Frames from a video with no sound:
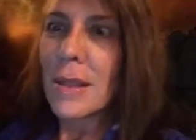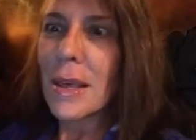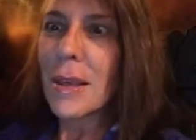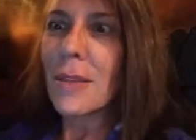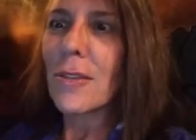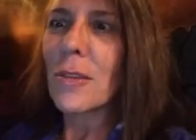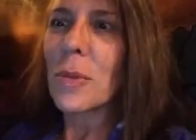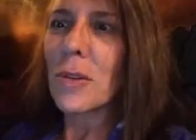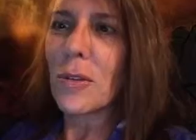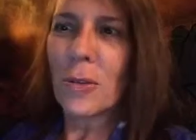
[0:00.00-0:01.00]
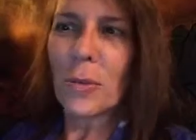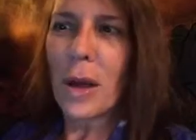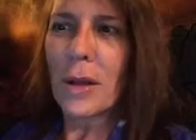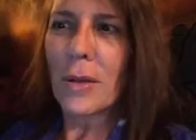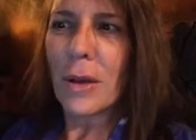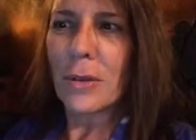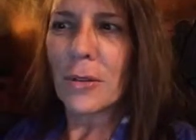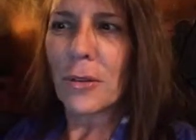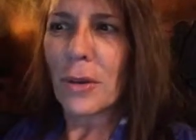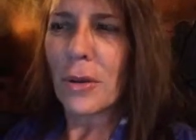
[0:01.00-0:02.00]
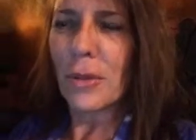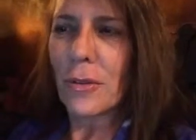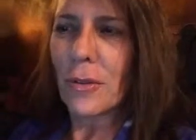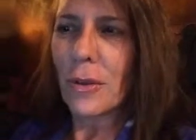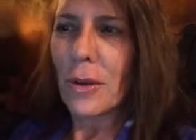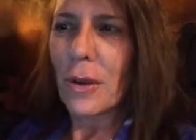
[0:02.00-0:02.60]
The itsy-bitsy spider has a choice.